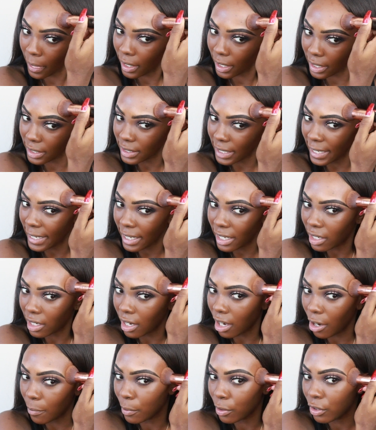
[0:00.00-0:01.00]
because I get a
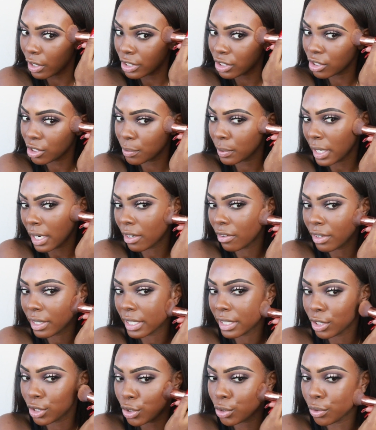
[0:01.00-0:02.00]
couple questions, but I don't
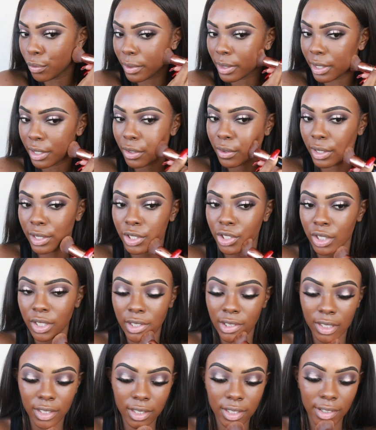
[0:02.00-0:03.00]
get too many
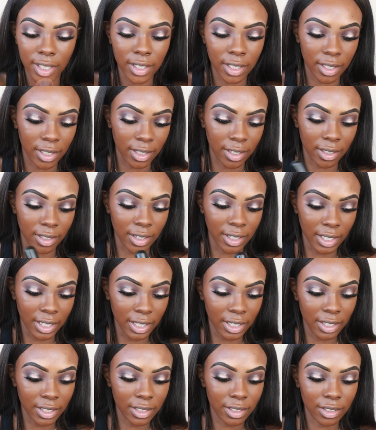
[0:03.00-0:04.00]
questions. And
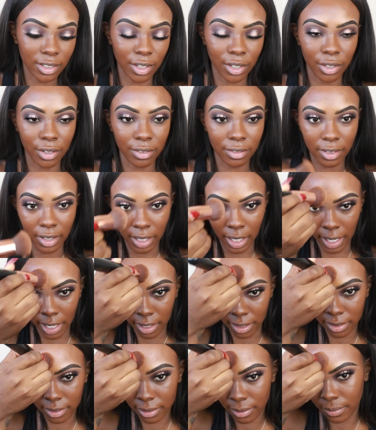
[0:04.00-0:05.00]
so
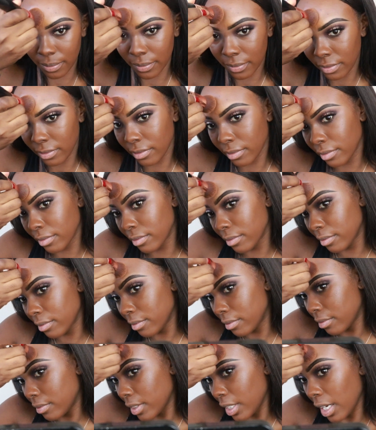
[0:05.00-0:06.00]
yeah,
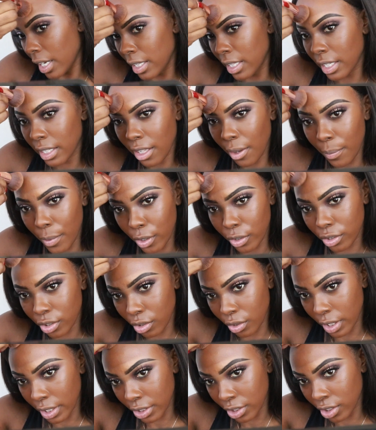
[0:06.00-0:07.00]
I think the
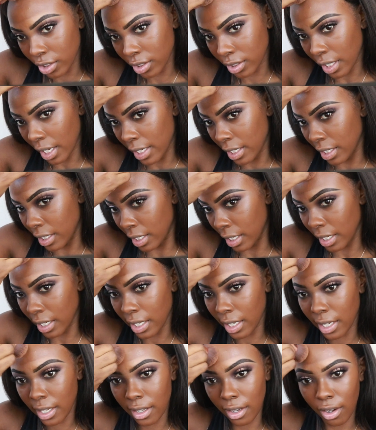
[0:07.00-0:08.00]
most questions I
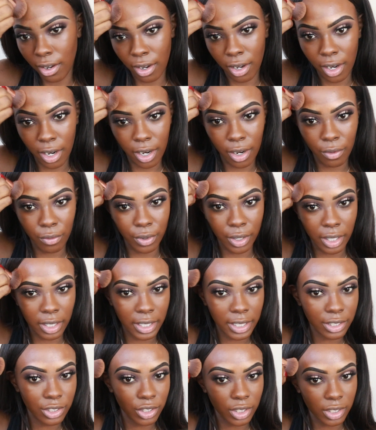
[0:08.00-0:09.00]
get are
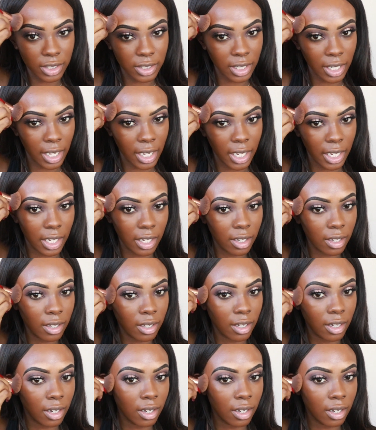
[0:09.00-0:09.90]
really just like